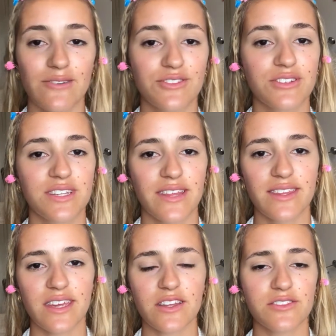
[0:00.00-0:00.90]
to set
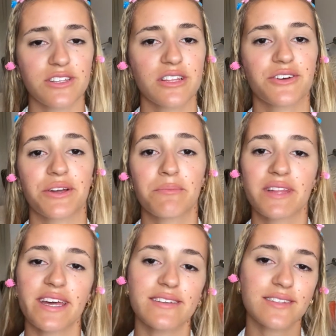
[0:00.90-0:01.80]
the concealer in
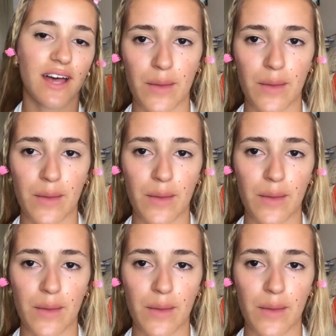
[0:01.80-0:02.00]
place,